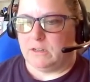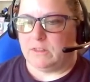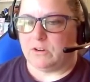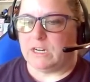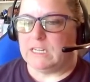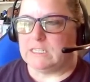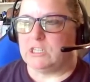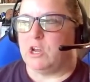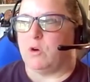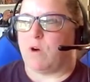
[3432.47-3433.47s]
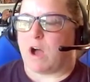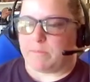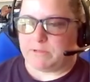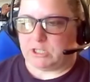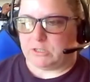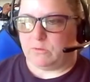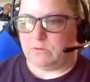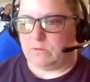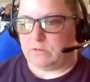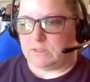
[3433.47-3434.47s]
There is no option
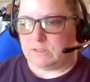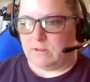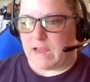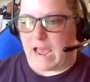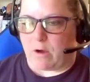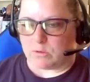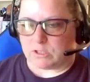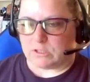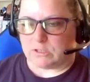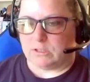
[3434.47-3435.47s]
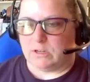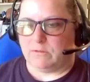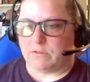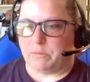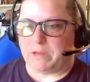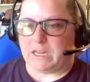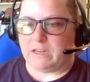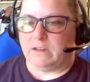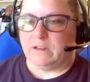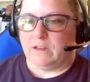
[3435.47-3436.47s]
out for me,